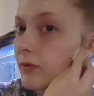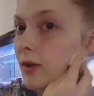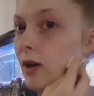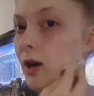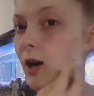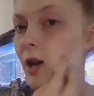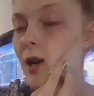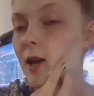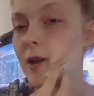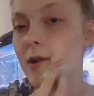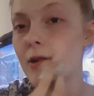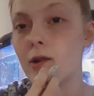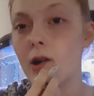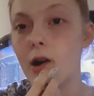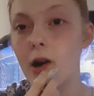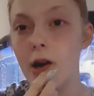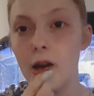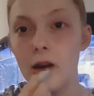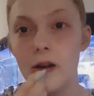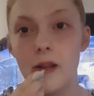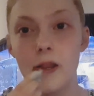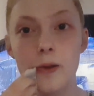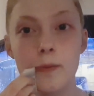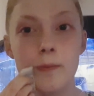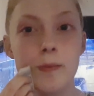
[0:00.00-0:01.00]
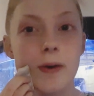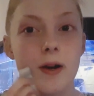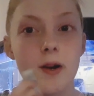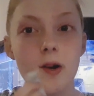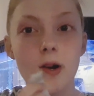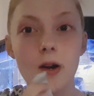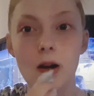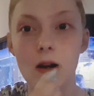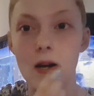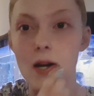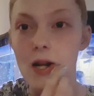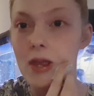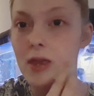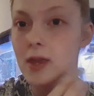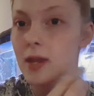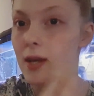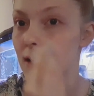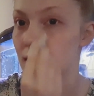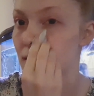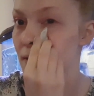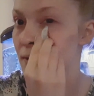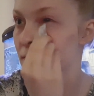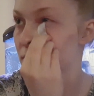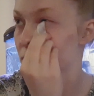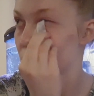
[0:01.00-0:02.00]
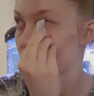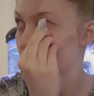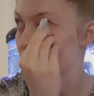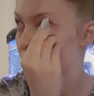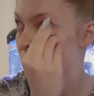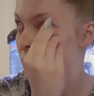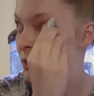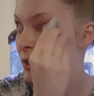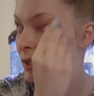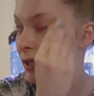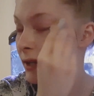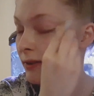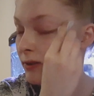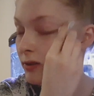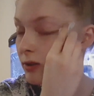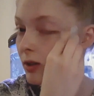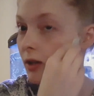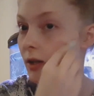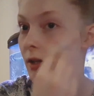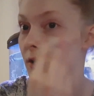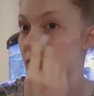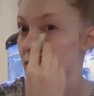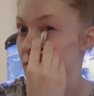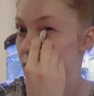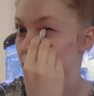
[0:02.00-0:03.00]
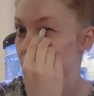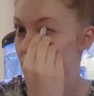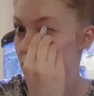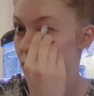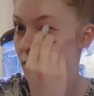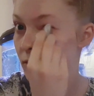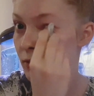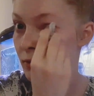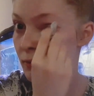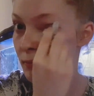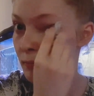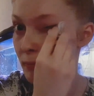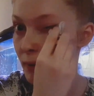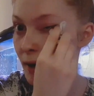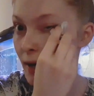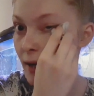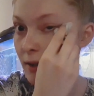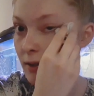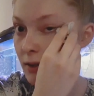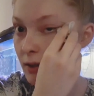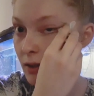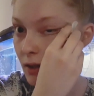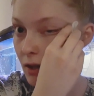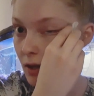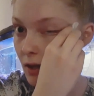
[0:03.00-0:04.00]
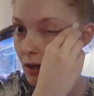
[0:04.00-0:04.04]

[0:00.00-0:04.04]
Holly crying in the background. I think someone's outside and she's going mad.